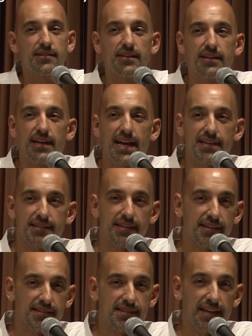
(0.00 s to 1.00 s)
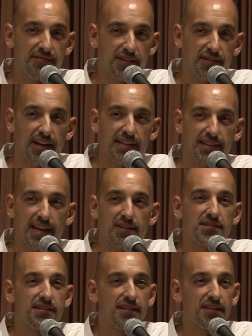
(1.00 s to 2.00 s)
asking $7,000 or
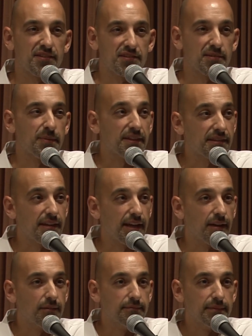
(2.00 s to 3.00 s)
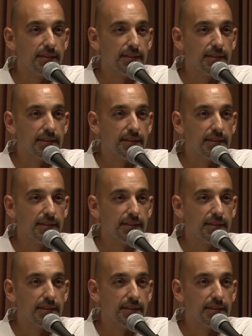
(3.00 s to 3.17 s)
$8,000 a month now.